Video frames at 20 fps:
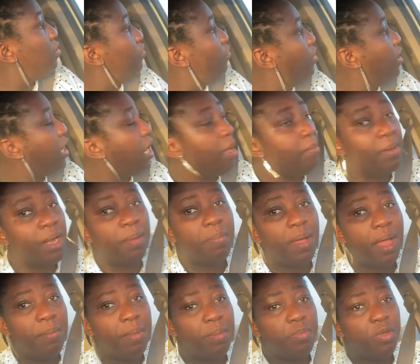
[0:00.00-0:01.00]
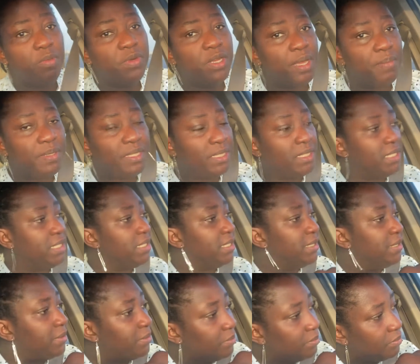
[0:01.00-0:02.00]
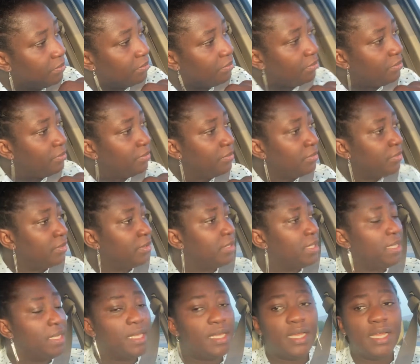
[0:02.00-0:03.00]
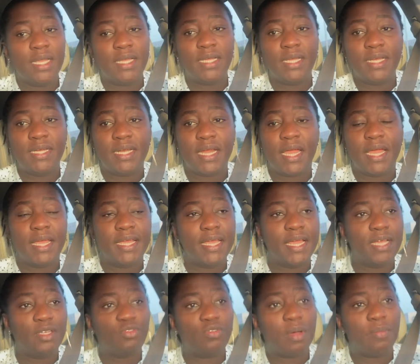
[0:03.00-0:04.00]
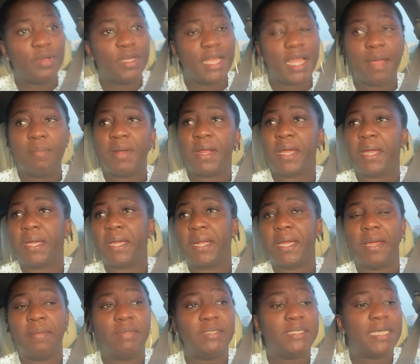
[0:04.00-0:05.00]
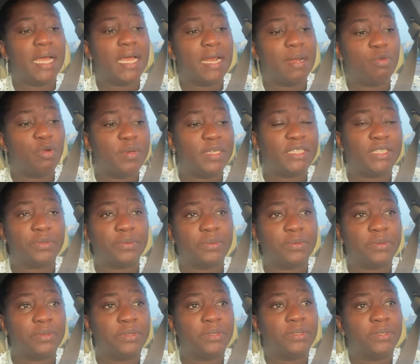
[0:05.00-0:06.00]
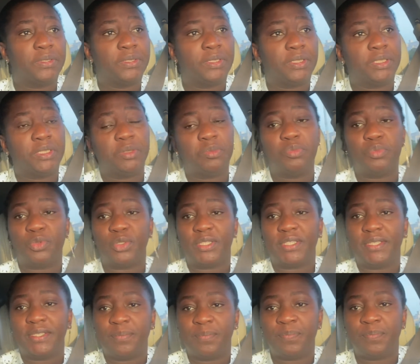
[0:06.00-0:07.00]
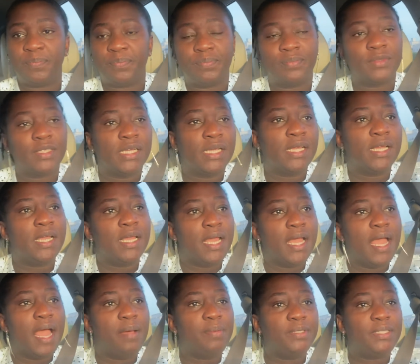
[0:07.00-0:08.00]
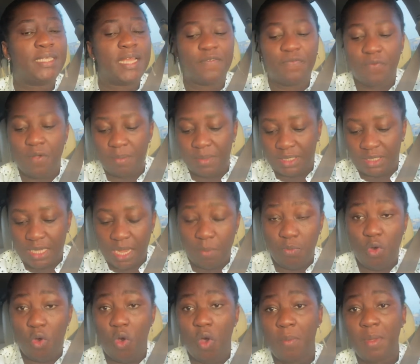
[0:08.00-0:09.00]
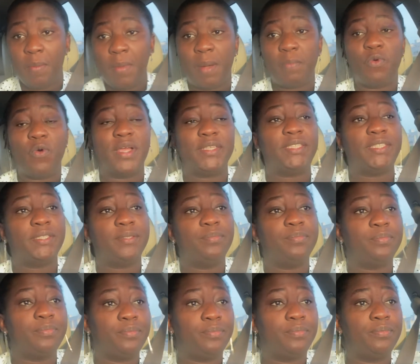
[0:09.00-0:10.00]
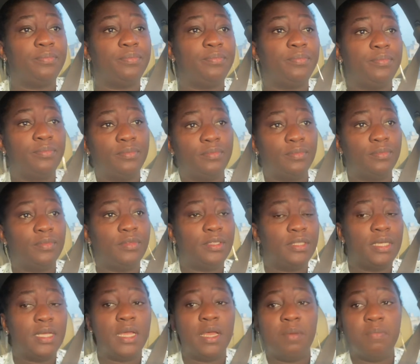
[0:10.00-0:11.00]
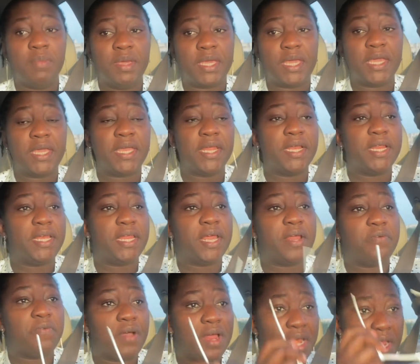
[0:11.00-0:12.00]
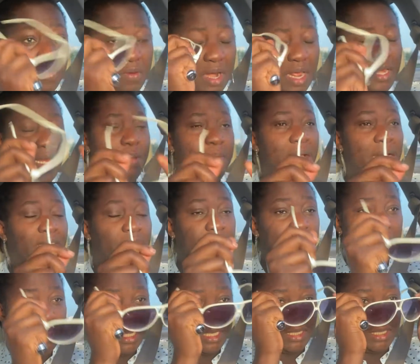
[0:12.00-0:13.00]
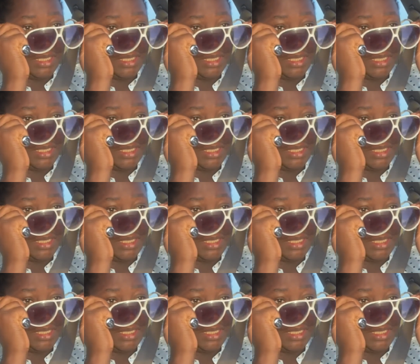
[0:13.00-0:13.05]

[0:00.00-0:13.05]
for camera pa baby am dey besini hey so am dey camera kakaka besi ha na mo beche boy abesi afo me chamo o me mamo achi bikiki ne de no anekra de match me shirt